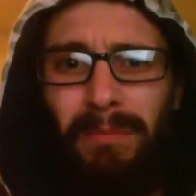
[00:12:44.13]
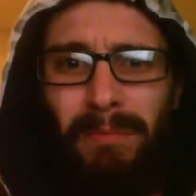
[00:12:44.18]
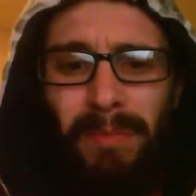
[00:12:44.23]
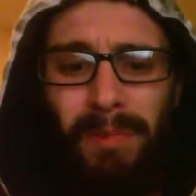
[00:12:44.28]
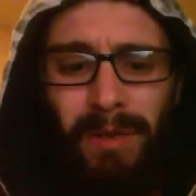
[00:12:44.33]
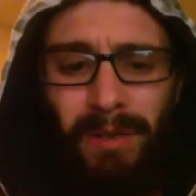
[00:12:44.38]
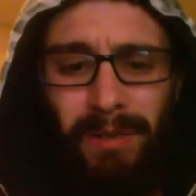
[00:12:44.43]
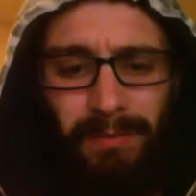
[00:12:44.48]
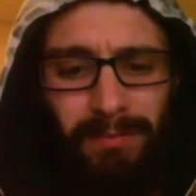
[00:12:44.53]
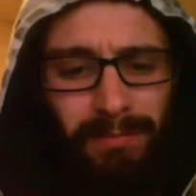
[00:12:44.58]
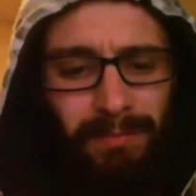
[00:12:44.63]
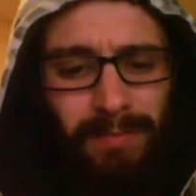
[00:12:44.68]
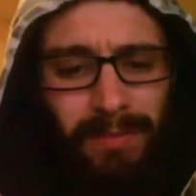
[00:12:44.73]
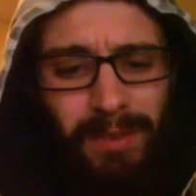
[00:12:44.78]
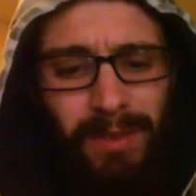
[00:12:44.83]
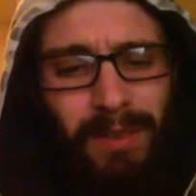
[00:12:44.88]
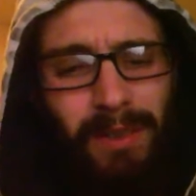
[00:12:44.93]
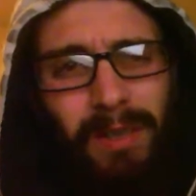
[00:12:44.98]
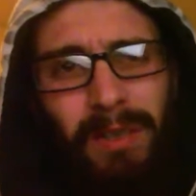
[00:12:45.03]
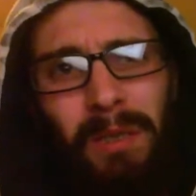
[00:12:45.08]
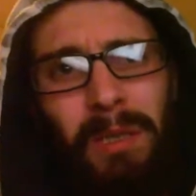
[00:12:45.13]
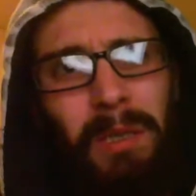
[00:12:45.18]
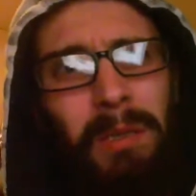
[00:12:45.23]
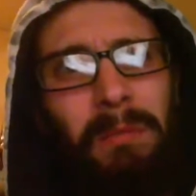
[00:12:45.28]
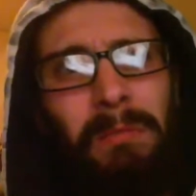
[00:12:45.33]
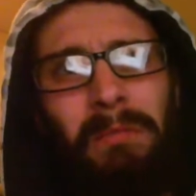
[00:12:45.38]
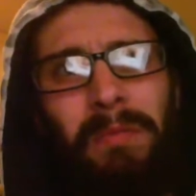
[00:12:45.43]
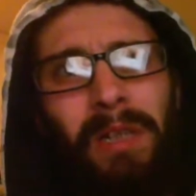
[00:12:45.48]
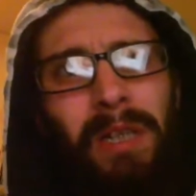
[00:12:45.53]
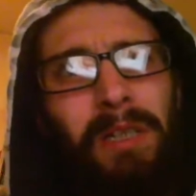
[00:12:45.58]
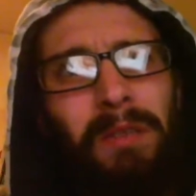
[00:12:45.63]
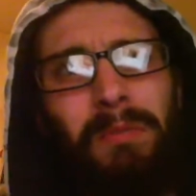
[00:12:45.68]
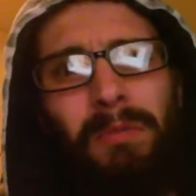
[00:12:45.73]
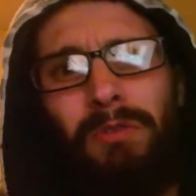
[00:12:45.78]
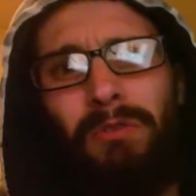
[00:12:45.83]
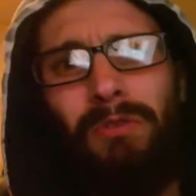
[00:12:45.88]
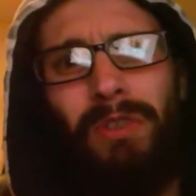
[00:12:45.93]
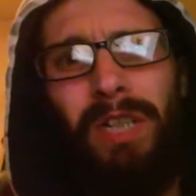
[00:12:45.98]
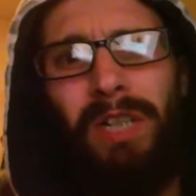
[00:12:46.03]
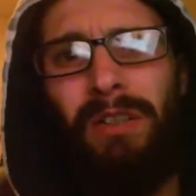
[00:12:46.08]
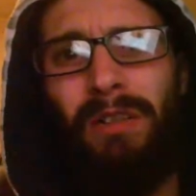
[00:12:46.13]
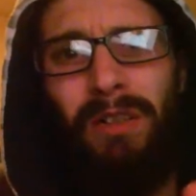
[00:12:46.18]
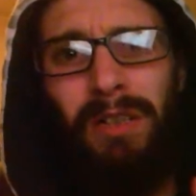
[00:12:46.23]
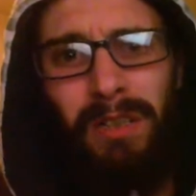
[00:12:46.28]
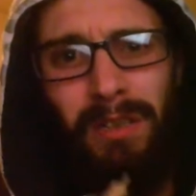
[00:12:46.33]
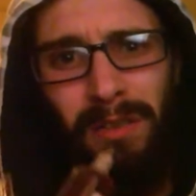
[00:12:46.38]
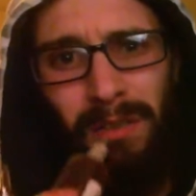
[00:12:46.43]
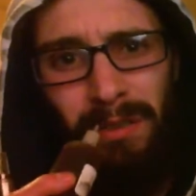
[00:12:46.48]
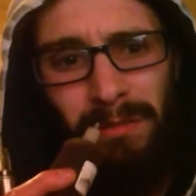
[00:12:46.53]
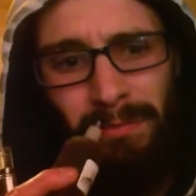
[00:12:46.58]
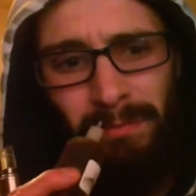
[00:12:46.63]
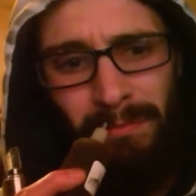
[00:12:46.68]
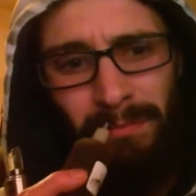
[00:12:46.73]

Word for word: but that smells really nice too.